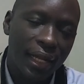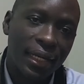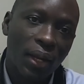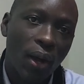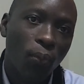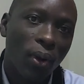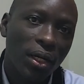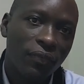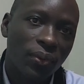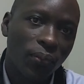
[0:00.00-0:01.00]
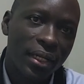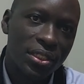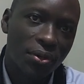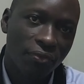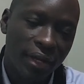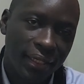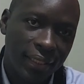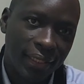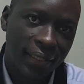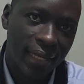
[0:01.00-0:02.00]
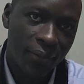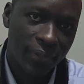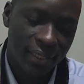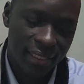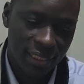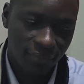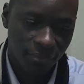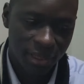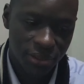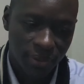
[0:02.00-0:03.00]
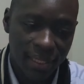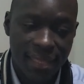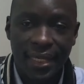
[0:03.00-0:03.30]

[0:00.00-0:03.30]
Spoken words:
And one of the ways of finding out this information,